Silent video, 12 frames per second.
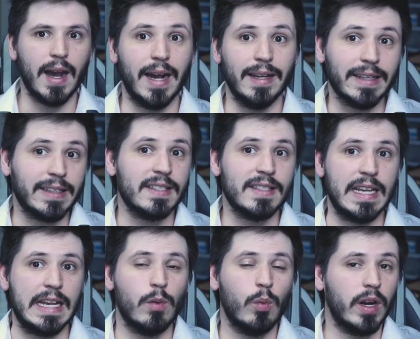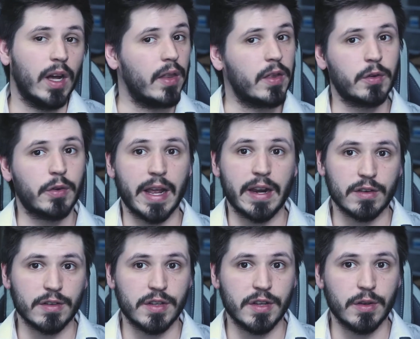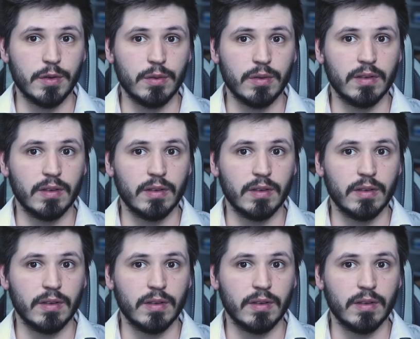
I like to see what other creators do